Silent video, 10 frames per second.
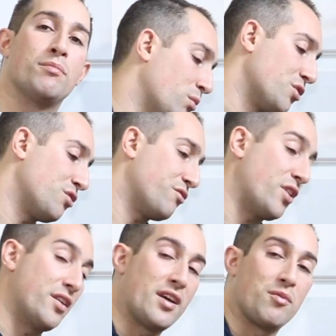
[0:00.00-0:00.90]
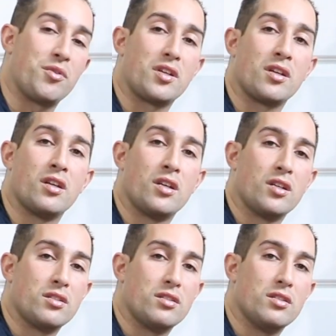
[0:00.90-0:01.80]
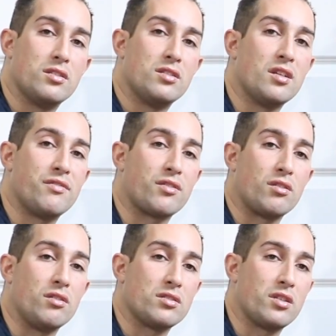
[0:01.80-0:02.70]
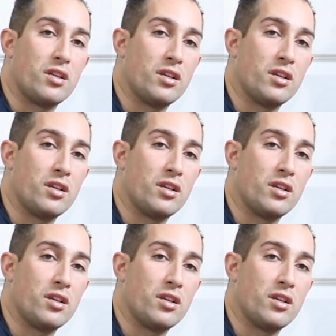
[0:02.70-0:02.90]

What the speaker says: Once you find that really difficult,